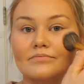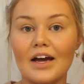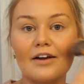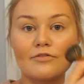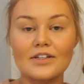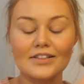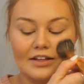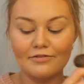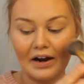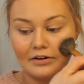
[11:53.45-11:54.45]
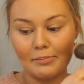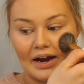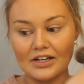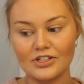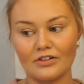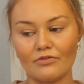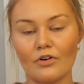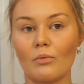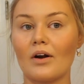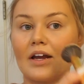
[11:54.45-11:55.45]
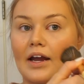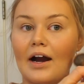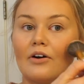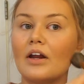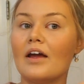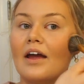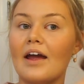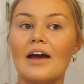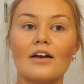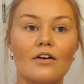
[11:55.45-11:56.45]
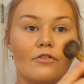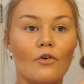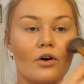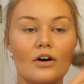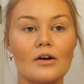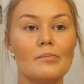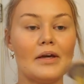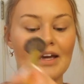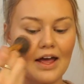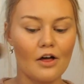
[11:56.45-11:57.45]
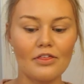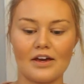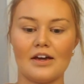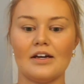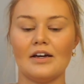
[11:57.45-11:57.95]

I've recently found a passion for working out and for being healthy.